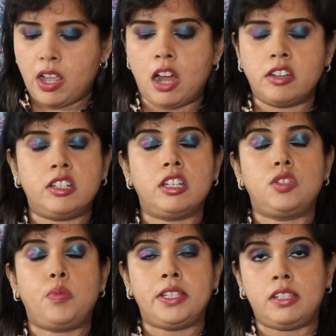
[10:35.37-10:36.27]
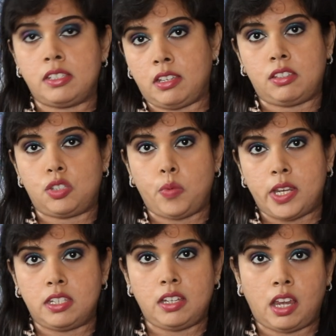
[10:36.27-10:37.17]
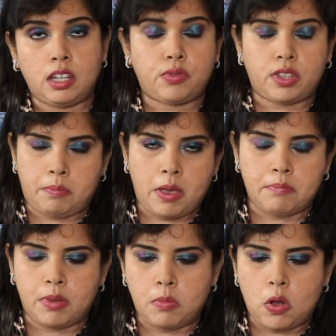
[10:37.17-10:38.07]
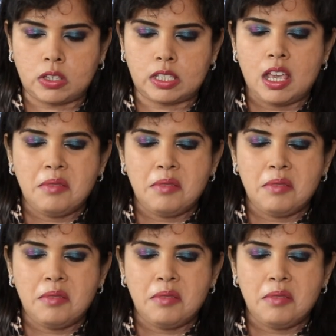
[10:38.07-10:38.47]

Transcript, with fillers: 126.28 for the pamper box,